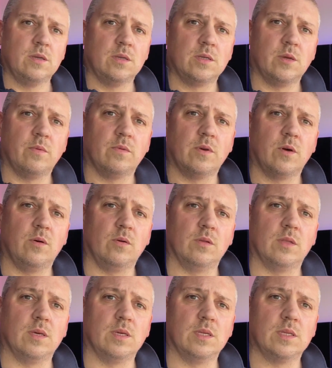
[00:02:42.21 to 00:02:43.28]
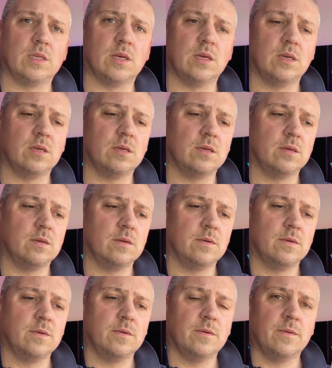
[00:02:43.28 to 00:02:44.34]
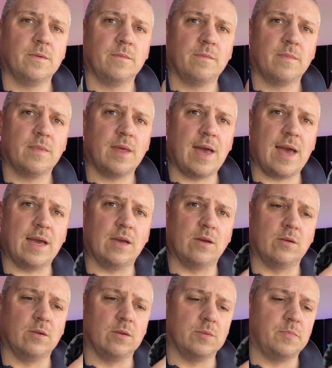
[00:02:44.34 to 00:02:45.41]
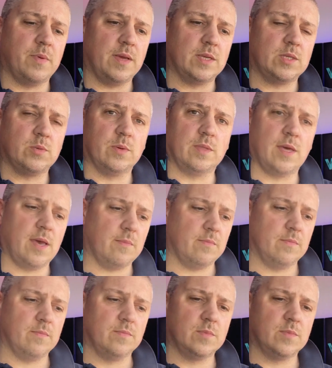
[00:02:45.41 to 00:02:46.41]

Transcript: So we've got all these angled bits with it,